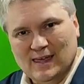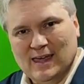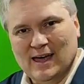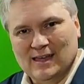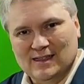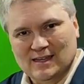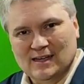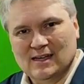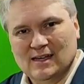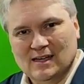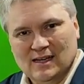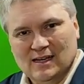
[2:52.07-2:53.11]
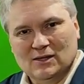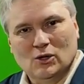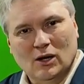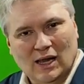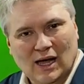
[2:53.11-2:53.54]
get
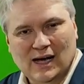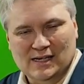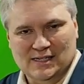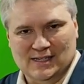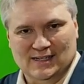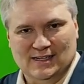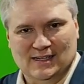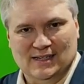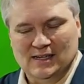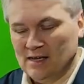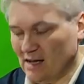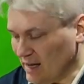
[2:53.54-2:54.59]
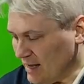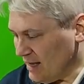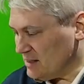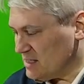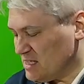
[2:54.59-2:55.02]
the light
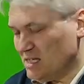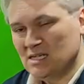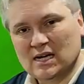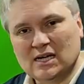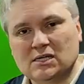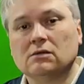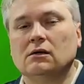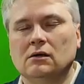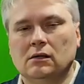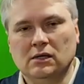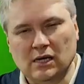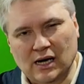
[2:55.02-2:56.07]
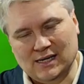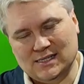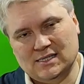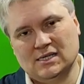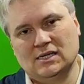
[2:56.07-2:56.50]
and see that
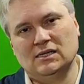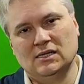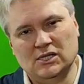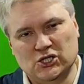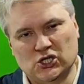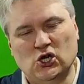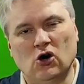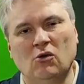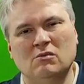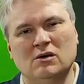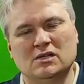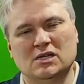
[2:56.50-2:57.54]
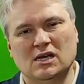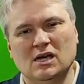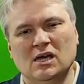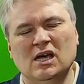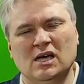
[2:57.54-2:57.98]
yes, this comment
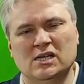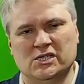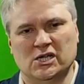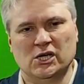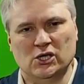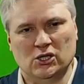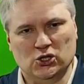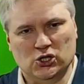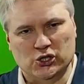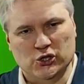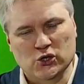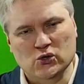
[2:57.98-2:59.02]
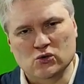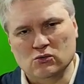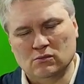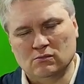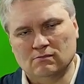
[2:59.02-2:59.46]
is
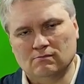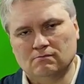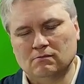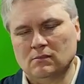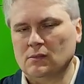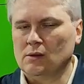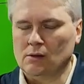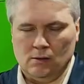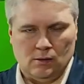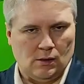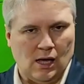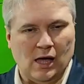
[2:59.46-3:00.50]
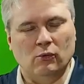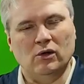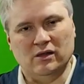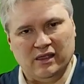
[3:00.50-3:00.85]
true, I will